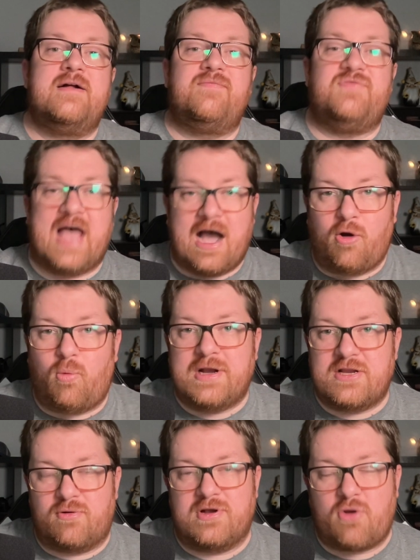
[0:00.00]
Now, when
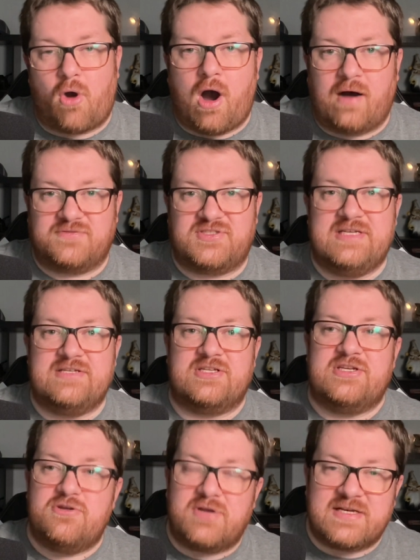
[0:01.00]
you're in your off
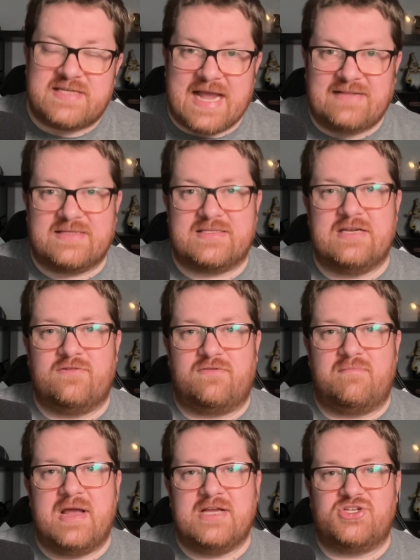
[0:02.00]
season, you can take this
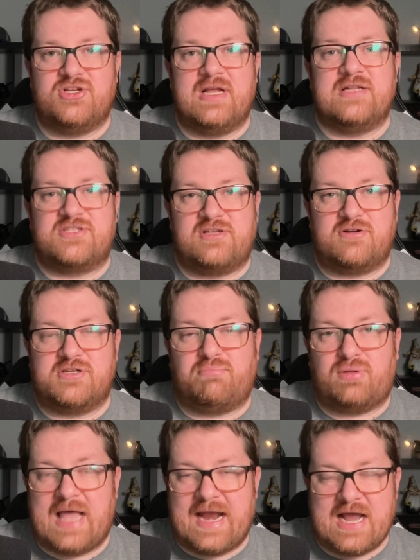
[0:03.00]
information and start to
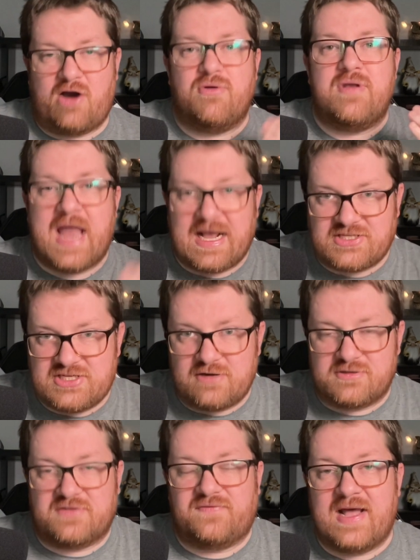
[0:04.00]
plan out next
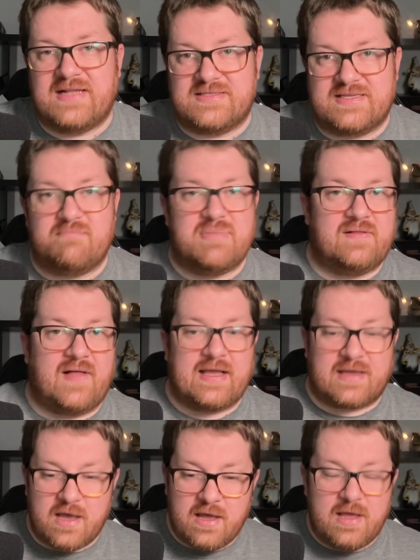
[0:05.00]
year's events and be
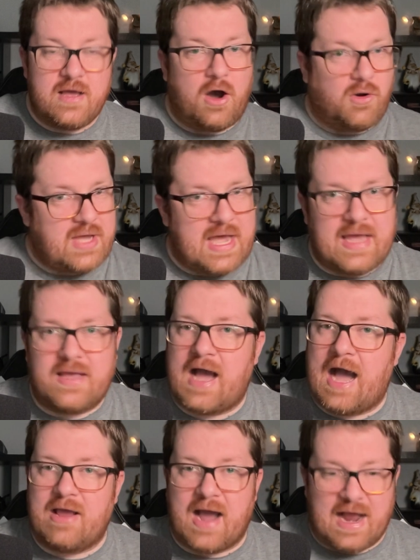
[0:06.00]
like, okay,
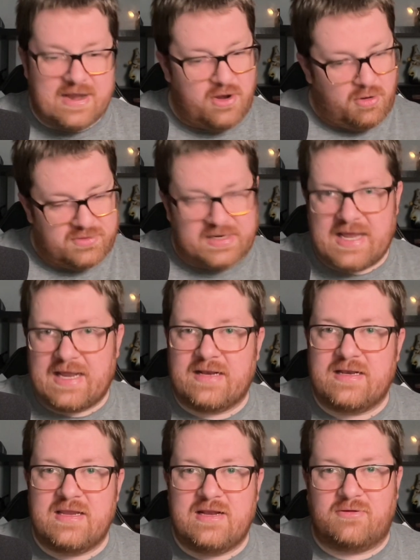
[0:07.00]
I know that I,
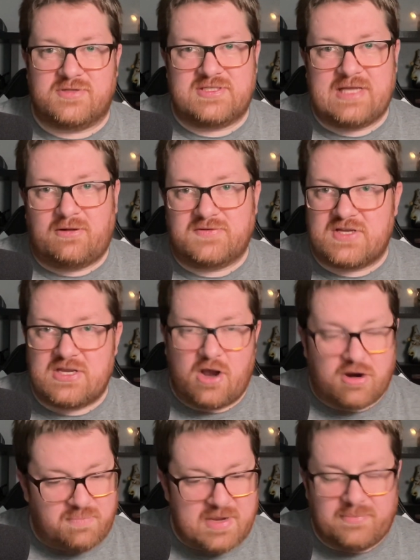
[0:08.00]
sell to
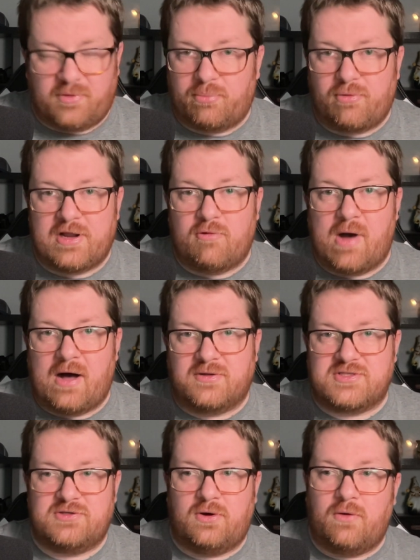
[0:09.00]
young people pretty well.
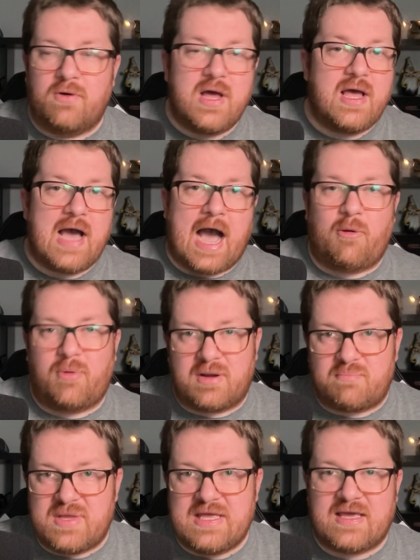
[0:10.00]
So I want to
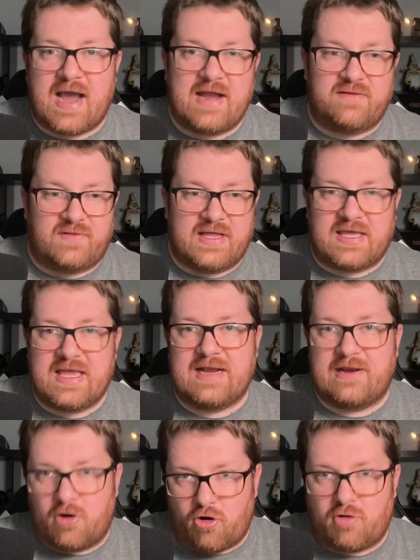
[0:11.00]
be kind of like in
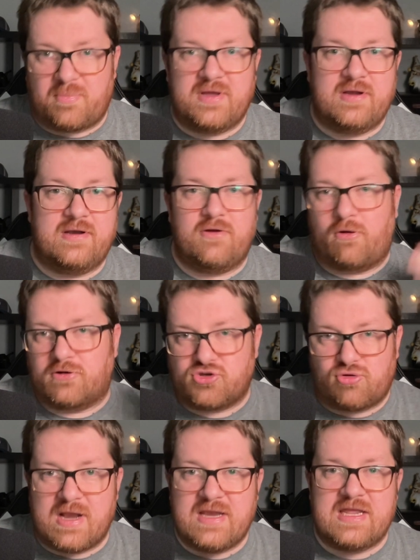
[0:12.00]
an urban or
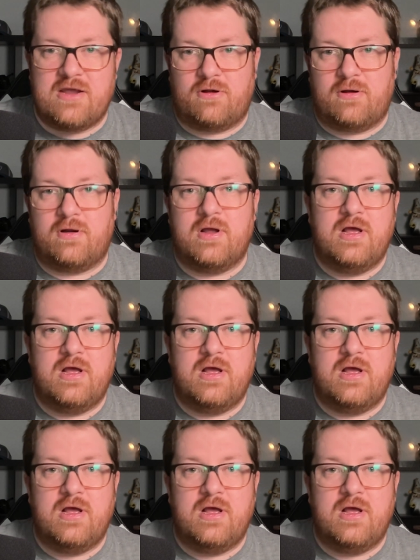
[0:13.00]
trendier